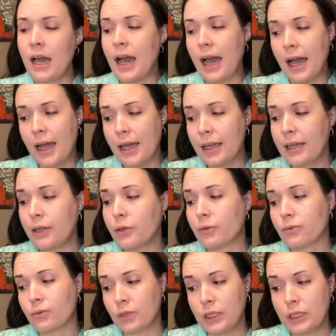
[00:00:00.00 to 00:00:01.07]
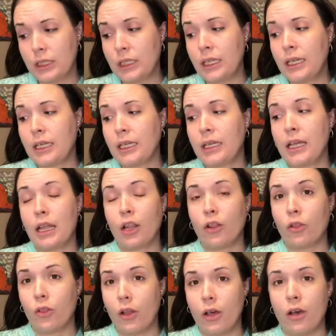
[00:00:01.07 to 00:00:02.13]
I really
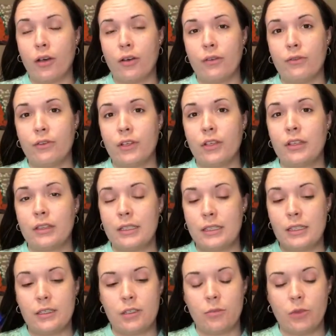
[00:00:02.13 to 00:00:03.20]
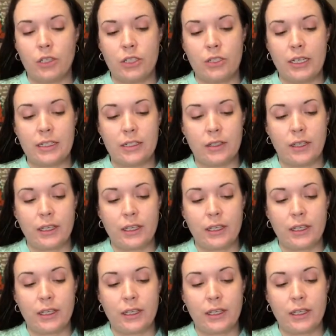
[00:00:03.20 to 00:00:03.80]
love the tinted moisturizer.